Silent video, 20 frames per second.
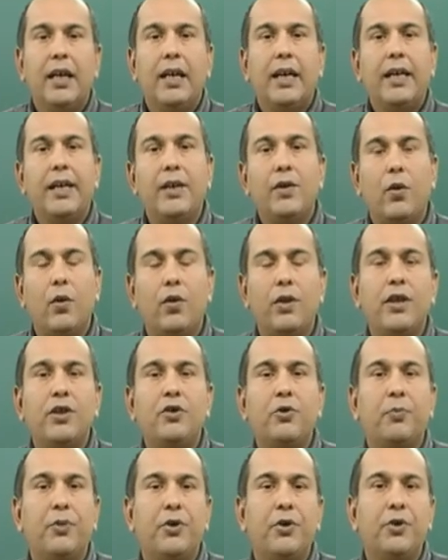in order
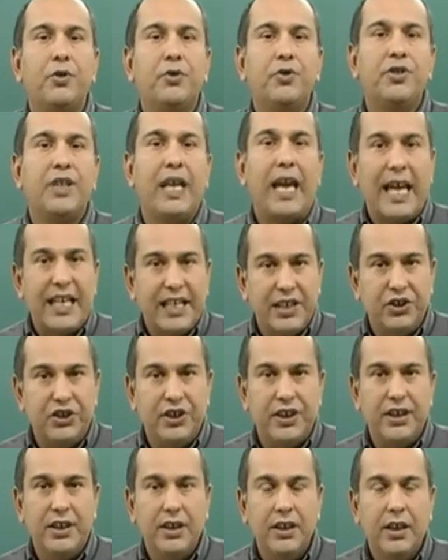to produce
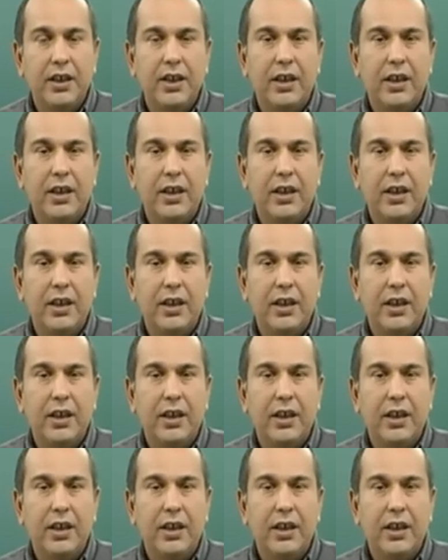energy